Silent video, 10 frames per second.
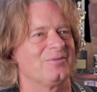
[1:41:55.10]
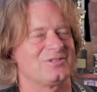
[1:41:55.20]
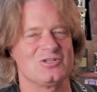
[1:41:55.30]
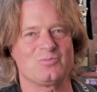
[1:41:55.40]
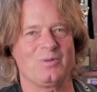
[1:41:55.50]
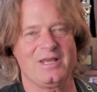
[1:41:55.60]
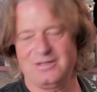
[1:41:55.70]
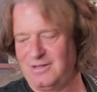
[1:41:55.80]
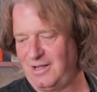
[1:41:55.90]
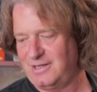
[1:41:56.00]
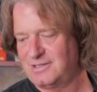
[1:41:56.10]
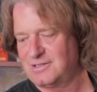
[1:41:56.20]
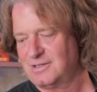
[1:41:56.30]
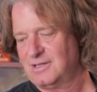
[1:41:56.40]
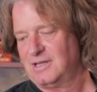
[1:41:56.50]
Just play the
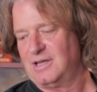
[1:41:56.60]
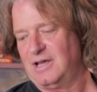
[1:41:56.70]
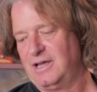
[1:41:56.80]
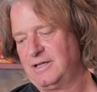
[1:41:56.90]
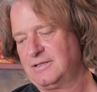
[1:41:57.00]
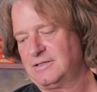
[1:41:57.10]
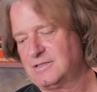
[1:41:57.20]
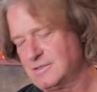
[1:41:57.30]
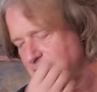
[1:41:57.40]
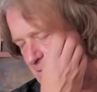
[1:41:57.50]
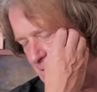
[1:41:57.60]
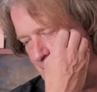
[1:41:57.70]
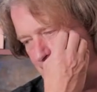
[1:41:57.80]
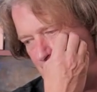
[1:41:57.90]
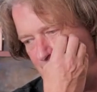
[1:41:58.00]
night. And
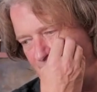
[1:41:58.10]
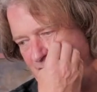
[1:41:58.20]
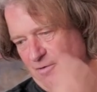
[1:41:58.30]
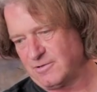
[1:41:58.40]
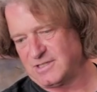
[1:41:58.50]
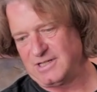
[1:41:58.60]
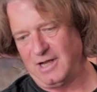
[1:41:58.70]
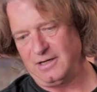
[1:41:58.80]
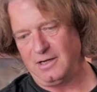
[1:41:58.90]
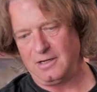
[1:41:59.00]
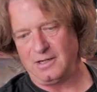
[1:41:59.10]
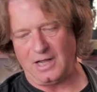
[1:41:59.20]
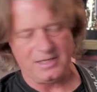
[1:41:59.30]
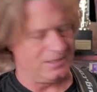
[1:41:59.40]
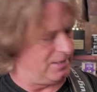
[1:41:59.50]
when I was younger,
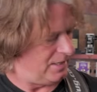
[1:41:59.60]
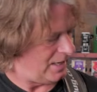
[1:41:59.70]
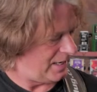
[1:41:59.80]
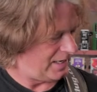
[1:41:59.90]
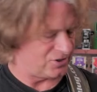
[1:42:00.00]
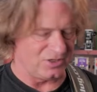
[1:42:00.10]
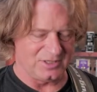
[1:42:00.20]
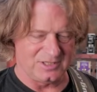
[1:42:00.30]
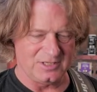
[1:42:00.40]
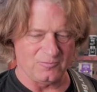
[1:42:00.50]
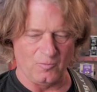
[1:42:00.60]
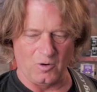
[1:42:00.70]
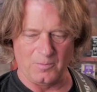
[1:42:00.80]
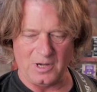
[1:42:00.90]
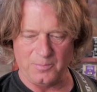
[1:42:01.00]
I actually did
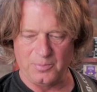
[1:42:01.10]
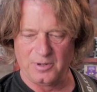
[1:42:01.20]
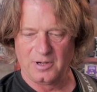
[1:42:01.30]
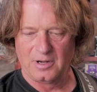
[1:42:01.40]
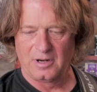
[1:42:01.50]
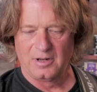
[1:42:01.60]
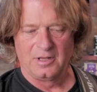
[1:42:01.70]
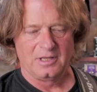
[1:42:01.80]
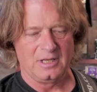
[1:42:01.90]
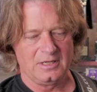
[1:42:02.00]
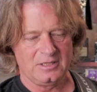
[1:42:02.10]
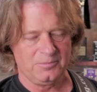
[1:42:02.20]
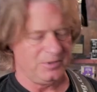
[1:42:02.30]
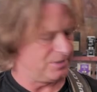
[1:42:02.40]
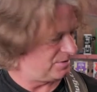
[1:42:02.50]
warm up a little
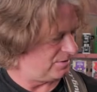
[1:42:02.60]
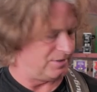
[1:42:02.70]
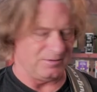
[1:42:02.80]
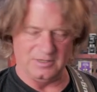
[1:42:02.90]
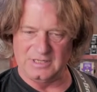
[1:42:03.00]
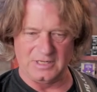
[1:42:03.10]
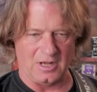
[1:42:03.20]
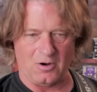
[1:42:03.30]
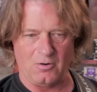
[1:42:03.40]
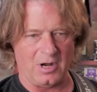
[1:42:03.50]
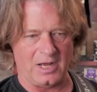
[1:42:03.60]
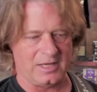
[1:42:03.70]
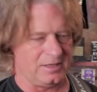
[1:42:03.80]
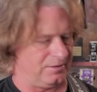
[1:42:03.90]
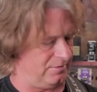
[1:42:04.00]
bit. Now
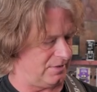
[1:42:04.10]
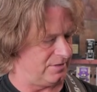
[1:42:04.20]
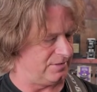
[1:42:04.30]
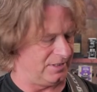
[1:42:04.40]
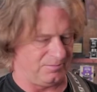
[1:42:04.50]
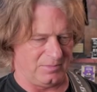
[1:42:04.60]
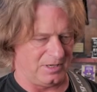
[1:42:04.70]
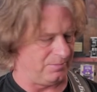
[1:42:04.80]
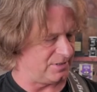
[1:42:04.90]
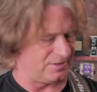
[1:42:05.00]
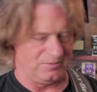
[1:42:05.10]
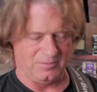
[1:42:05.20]
I think my muscle